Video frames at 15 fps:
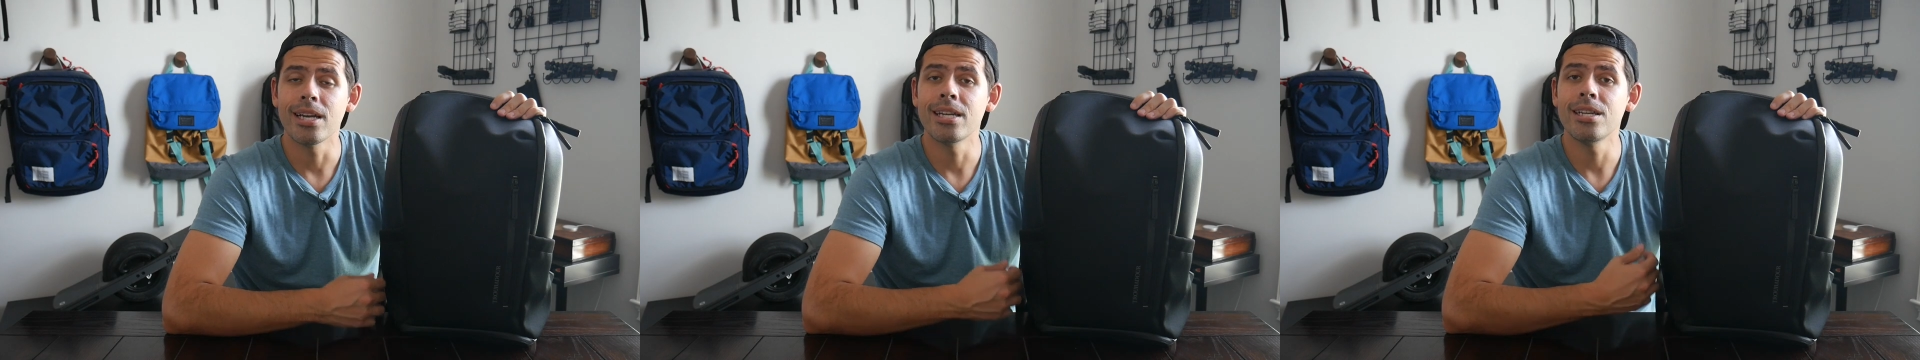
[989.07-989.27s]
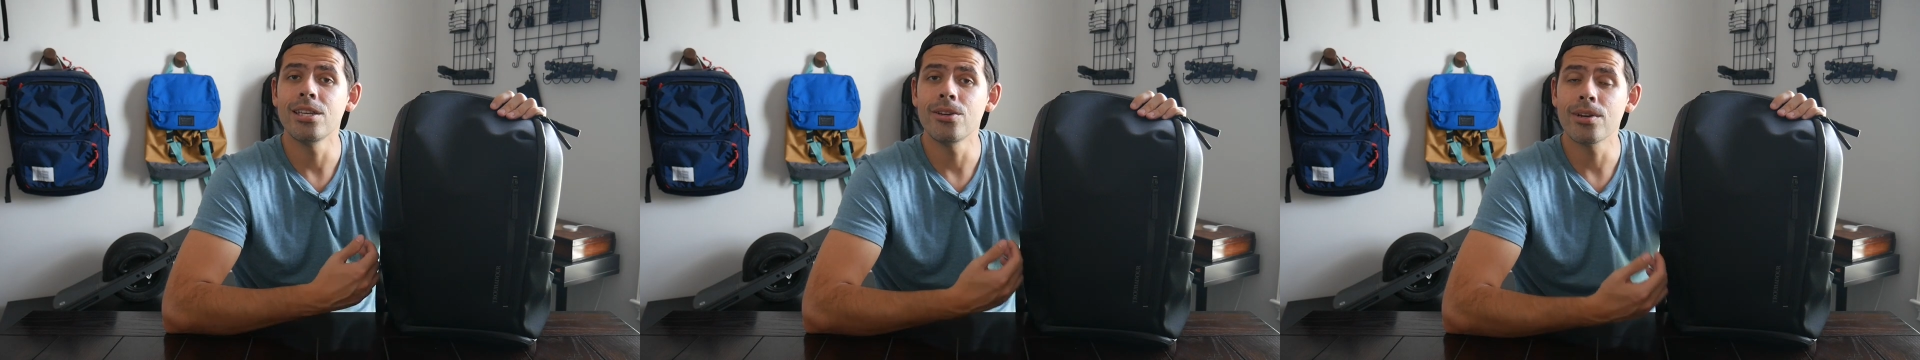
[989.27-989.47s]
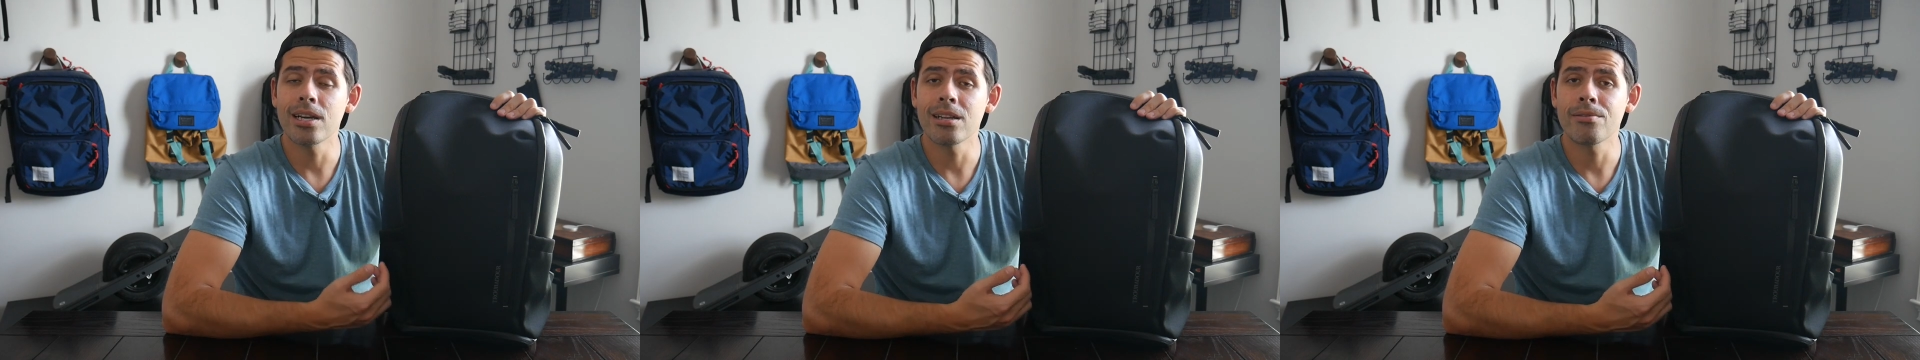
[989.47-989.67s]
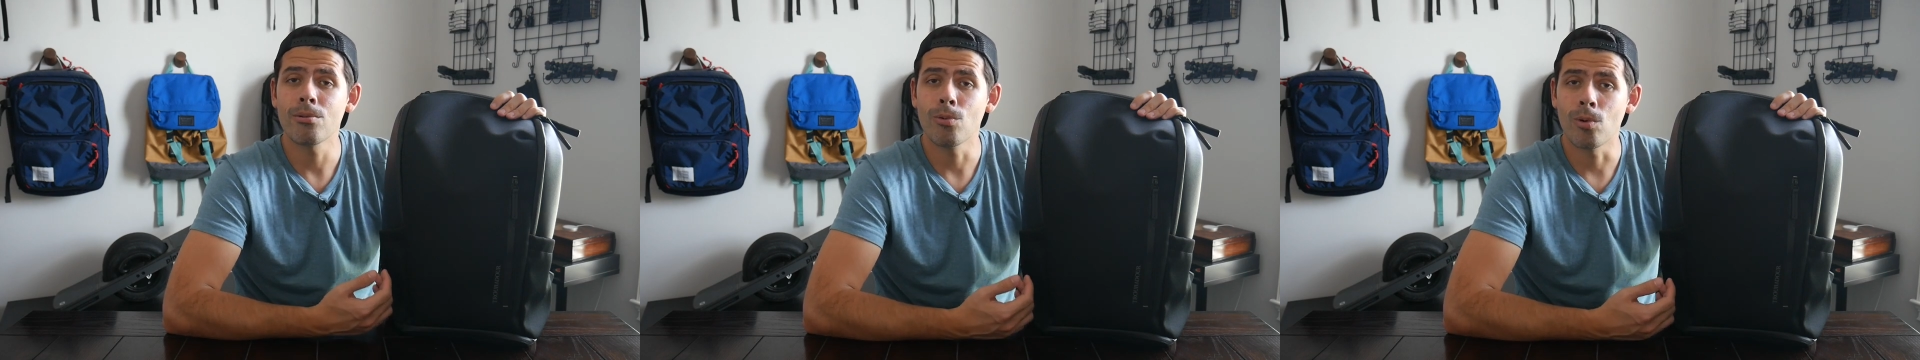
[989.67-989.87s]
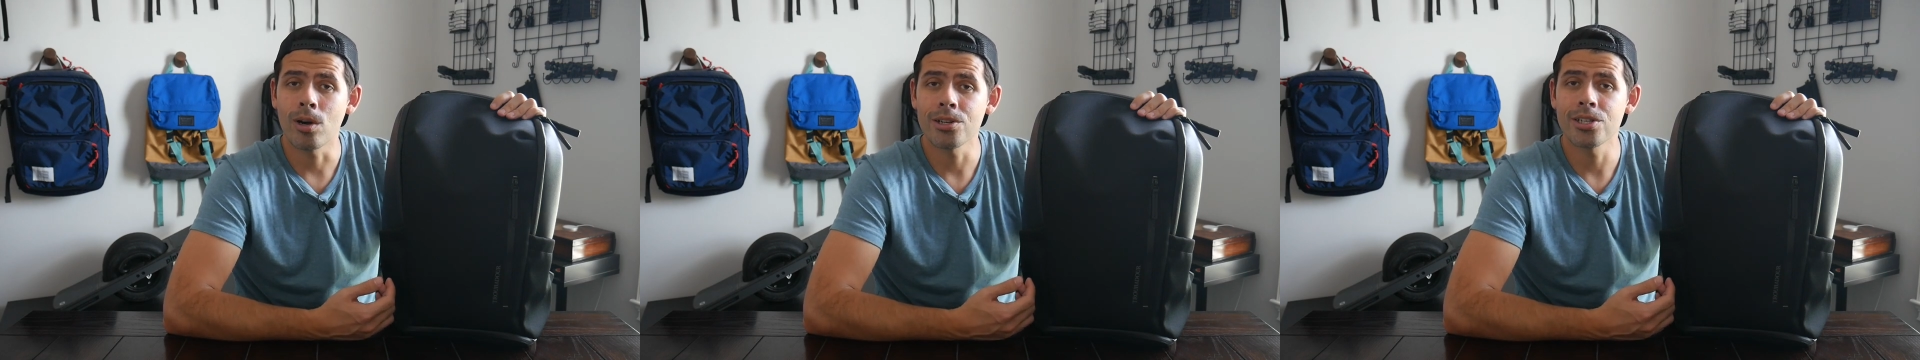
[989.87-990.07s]
and to you guys for
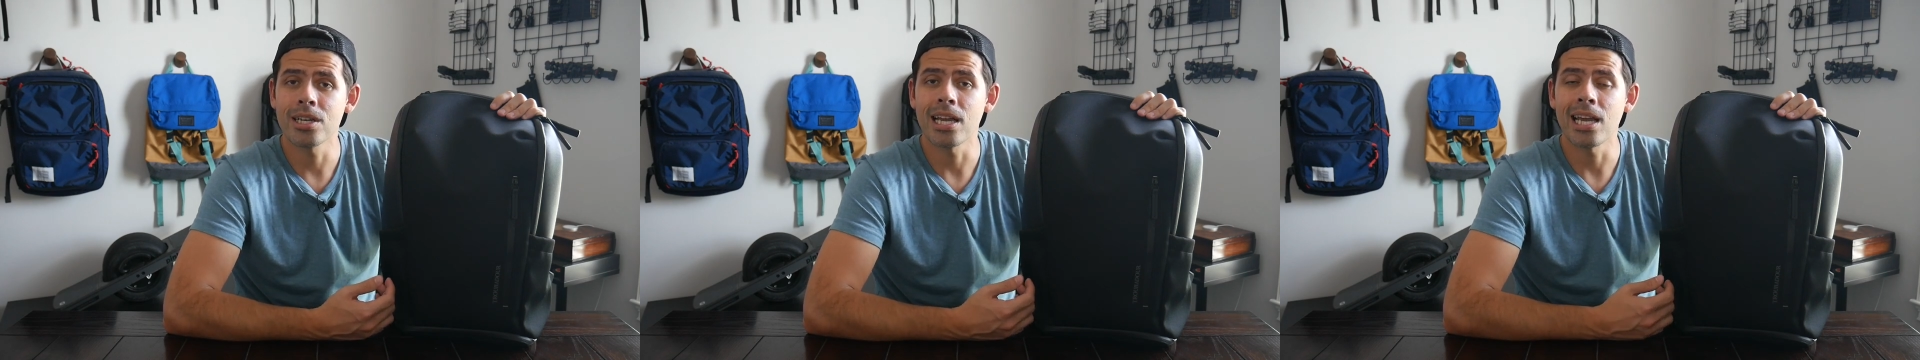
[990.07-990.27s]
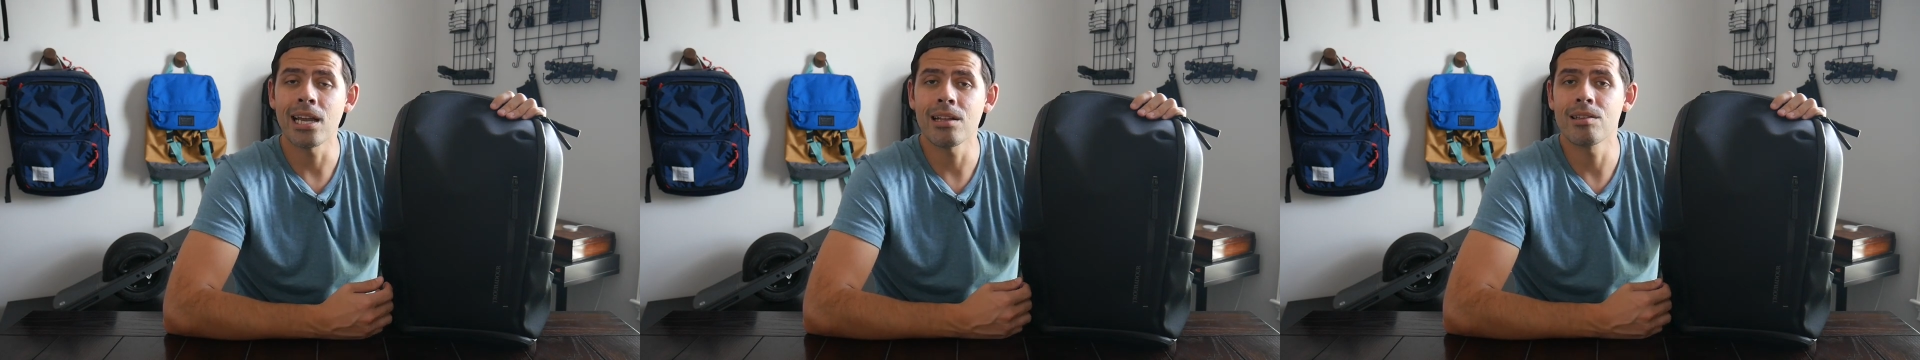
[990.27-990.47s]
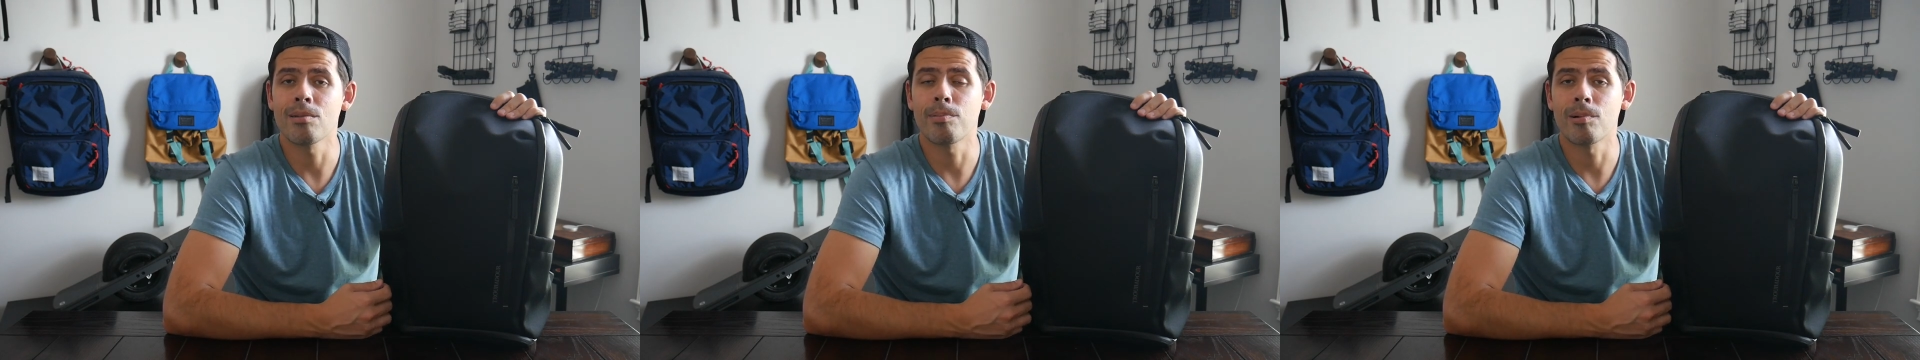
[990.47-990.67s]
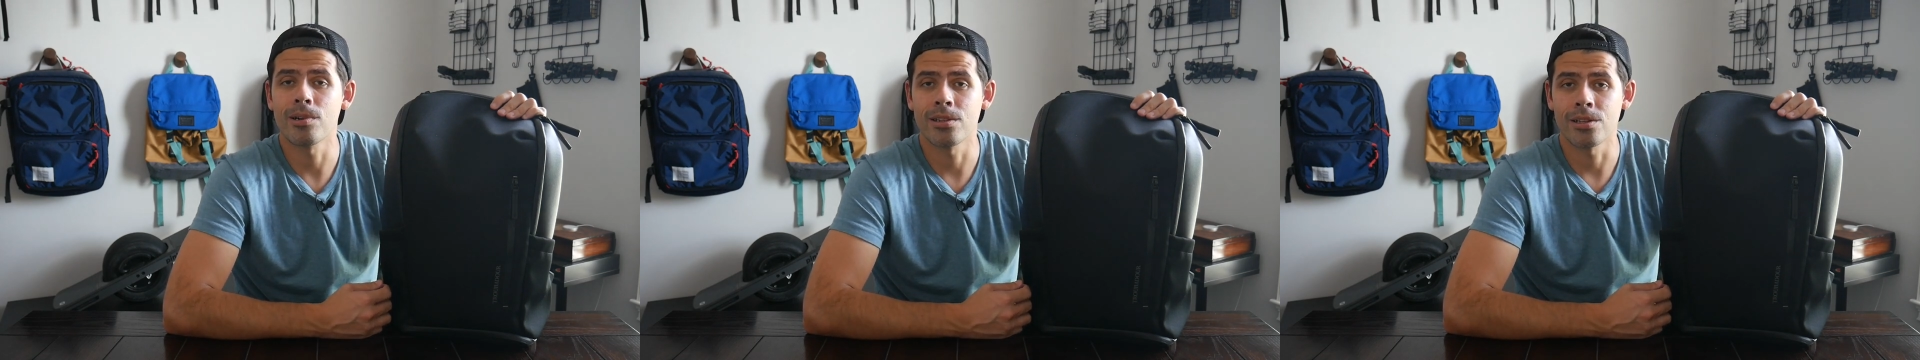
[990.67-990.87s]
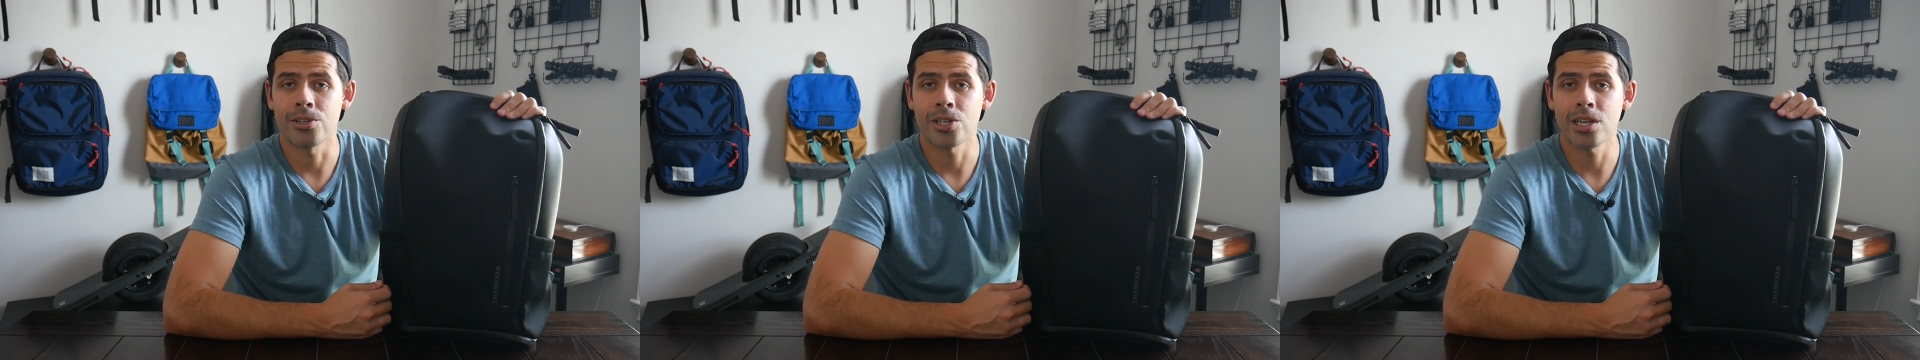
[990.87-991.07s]
watching and
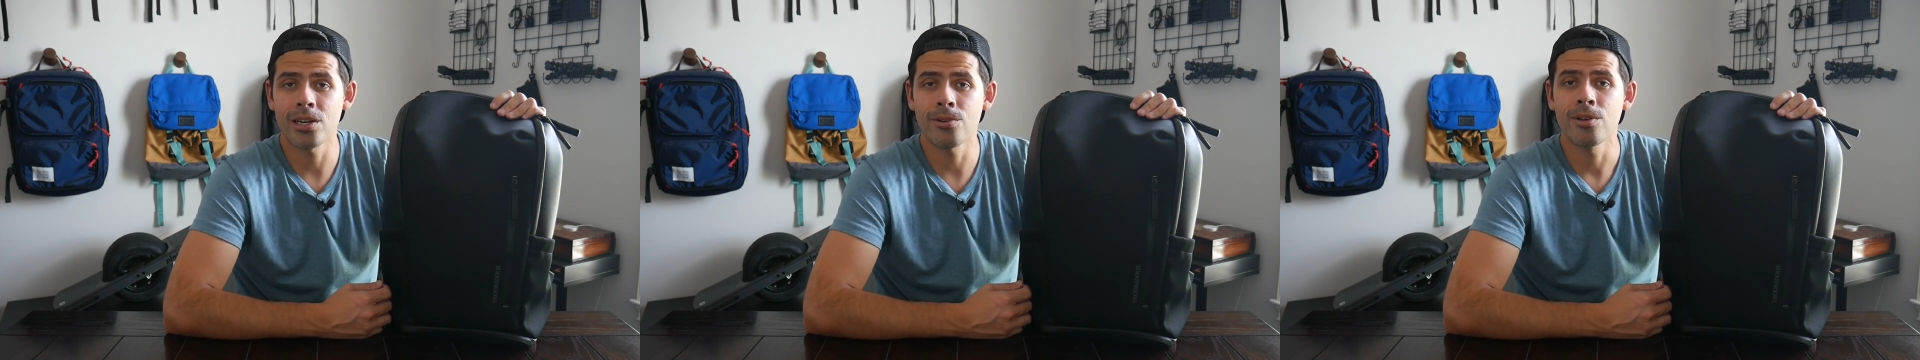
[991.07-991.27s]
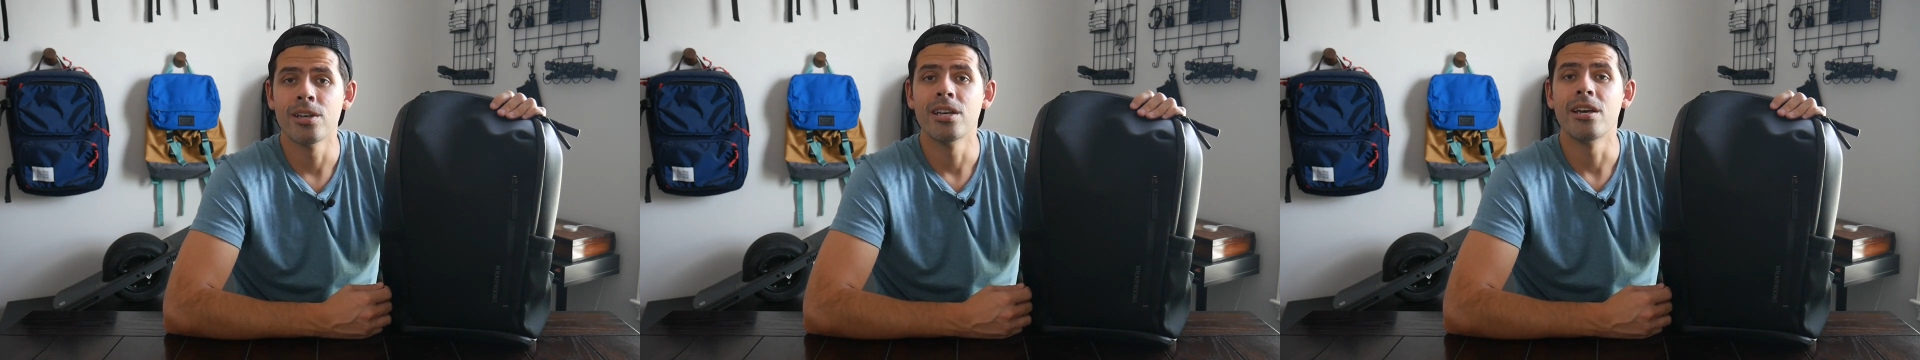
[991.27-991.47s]
supporting the channel.